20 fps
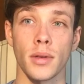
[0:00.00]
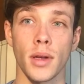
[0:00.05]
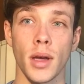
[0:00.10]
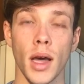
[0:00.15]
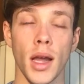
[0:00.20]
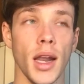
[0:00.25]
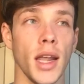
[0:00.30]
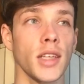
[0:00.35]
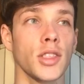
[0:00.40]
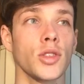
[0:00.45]

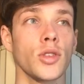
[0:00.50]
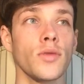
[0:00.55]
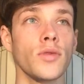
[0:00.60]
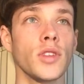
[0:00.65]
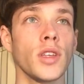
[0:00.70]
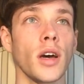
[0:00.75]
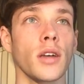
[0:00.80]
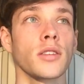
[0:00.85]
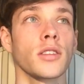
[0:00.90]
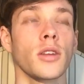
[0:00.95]
Unless you've
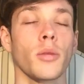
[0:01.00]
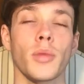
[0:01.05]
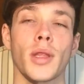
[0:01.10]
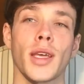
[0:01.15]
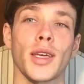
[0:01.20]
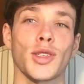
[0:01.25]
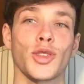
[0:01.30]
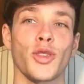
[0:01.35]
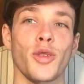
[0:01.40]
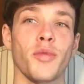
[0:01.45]
done something
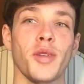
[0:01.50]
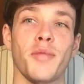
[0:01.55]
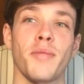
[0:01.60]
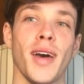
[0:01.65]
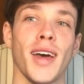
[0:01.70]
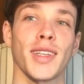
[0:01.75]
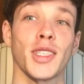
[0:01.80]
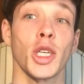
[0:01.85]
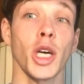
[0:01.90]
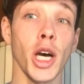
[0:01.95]
extremely
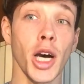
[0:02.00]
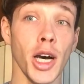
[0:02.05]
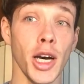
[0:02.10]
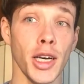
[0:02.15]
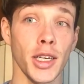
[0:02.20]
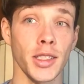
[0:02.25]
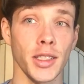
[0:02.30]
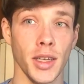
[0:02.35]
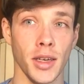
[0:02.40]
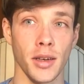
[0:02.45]
bad to
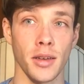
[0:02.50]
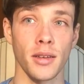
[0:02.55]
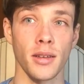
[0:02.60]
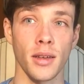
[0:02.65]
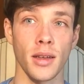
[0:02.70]
hurt her